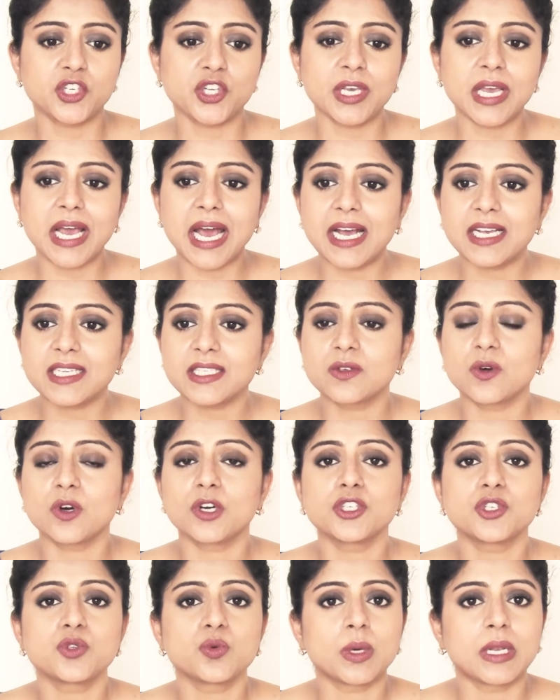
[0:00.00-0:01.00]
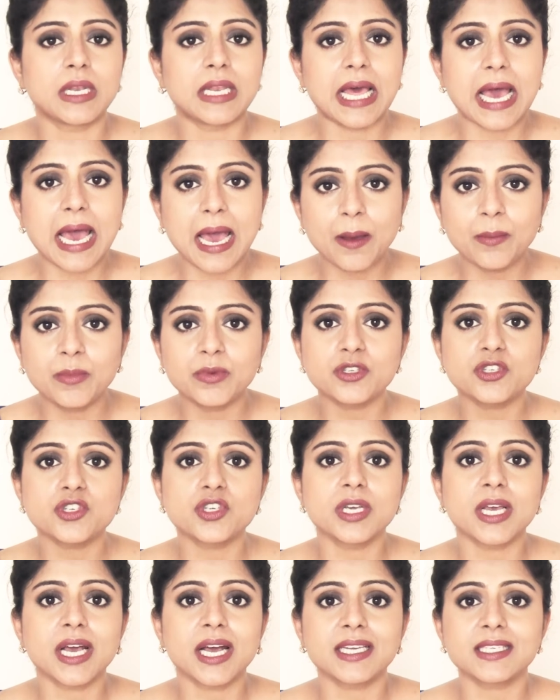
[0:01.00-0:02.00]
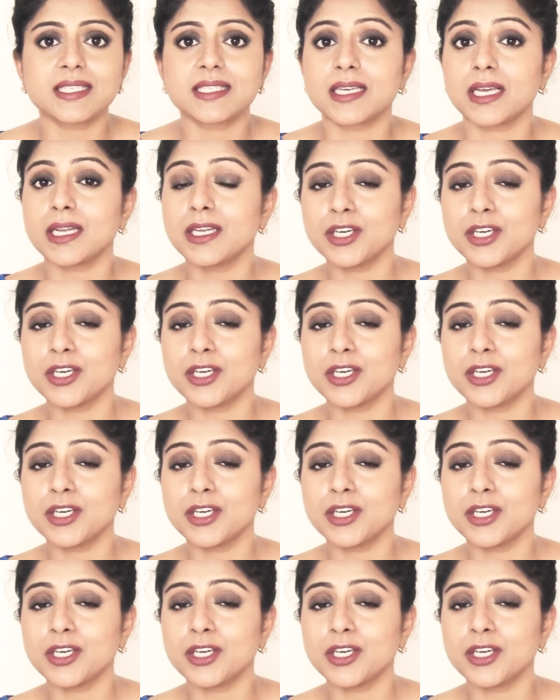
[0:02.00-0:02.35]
She has gone to a lab, she has